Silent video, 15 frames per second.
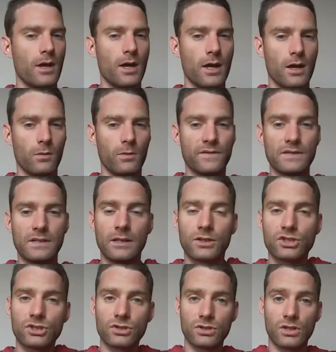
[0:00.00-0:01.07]
We've seen
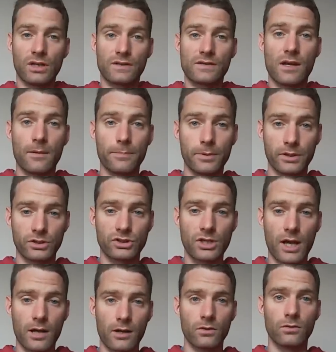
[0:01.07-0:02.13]
an example in
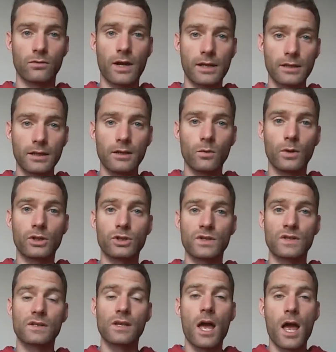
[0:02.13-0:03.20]
Czech already, which
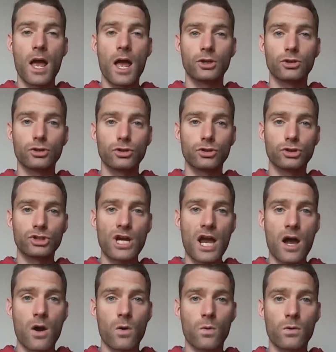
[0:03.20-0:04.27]
is
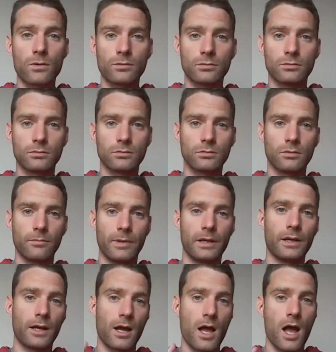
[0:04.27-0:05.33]
čau,
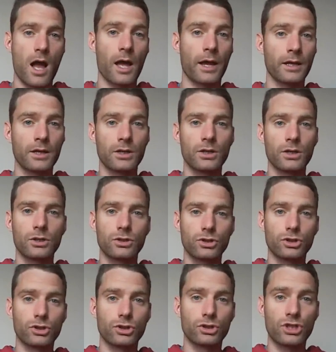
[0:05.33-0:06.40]
meaning hi,
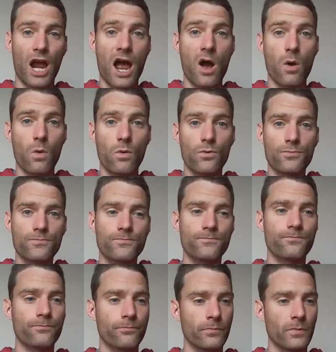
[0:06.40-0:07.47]
čau.
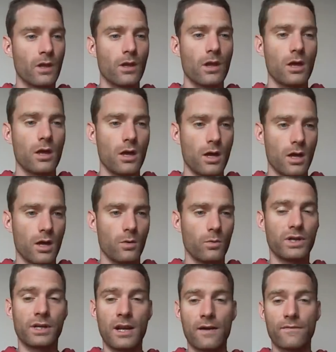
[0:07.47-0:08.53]
We
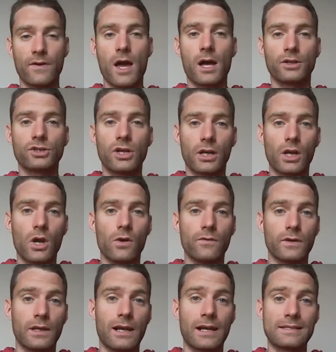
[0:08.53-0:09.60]
can have a háček over
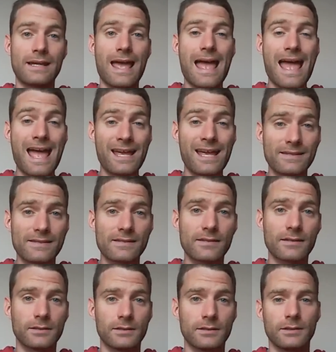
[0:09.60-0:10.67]
the letter S,
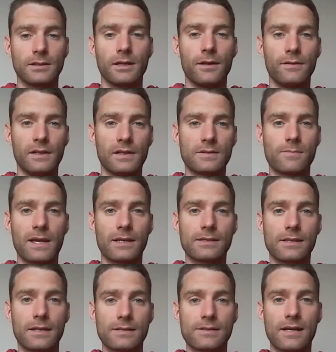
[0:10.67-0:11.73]
and this makes
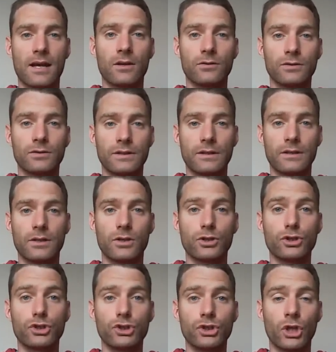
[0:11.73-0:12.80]
that sound
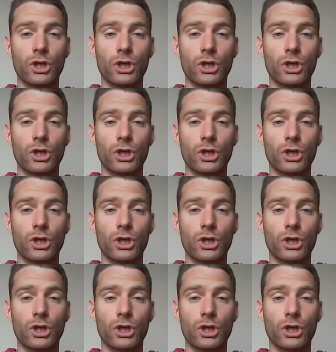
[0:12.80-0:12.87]
sh,